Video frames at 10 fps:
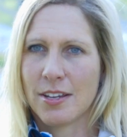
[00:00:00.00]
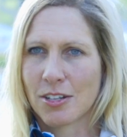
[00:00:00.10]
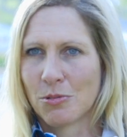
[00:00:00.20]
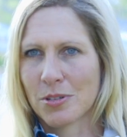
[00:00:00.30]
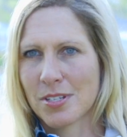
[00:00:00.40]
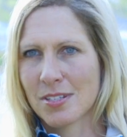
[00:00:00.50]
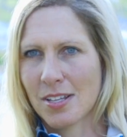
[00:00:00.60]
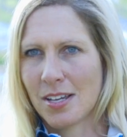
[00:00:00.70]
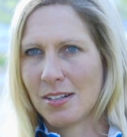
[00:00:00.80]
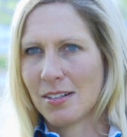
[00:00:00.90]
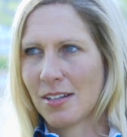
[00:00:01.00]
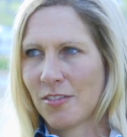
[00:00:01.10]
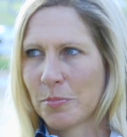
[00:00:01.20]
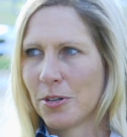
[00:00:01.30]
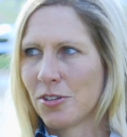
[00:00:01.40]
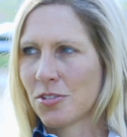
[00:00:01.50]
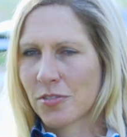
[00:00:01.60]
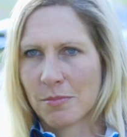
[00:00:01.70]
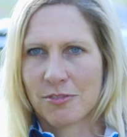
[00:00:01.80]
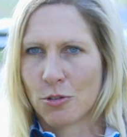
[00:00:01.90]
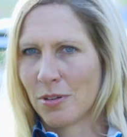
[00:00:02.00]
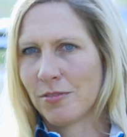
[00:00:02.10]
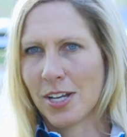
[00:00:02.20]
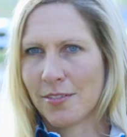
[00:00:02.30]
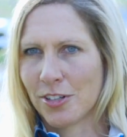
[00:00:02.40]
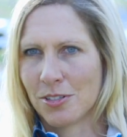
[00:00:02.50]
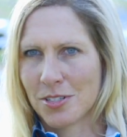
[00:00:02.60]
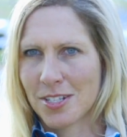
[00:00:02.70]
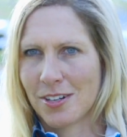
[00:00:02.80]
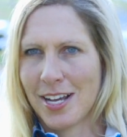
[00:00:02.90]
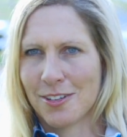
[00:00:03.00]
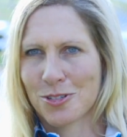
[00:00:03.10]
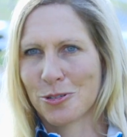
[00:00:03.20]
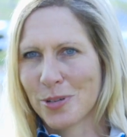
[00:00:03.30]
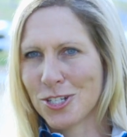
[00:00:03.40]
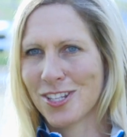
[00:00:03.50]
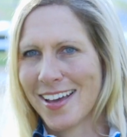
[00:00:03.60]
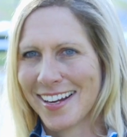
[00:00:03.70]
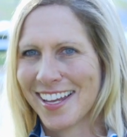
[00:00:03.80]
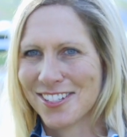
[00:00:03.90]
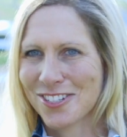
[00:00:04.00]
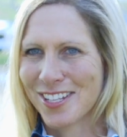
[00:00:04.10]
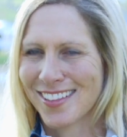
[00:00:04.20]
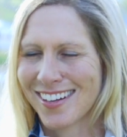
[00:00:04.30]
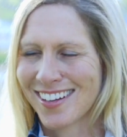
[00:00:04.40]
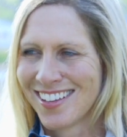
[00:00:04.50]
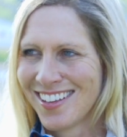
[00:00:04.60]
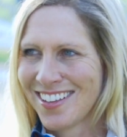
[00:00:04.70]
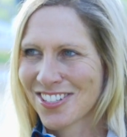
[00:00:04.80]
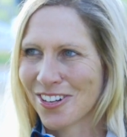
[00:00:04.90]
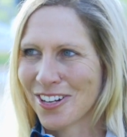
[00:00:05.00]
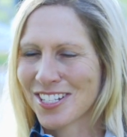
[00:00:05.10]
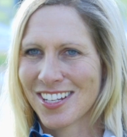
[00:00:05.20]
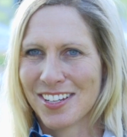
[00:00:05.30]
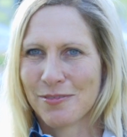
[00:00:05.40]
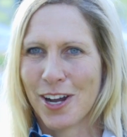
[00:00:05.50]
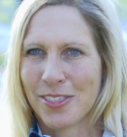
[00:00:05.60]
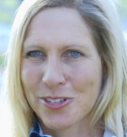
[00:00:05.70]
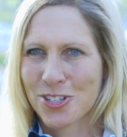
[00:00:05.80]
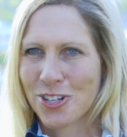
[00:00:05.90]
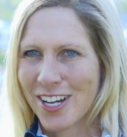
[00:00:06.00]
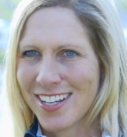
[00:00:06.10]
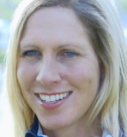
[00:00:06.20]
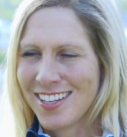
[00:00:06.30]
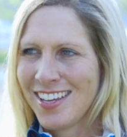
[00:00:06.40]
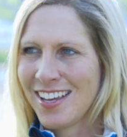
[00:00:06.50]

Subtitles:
young horses that I've produced from 4- and 5-year-olds that are now sort of reaching that age that they're starting to find their stride.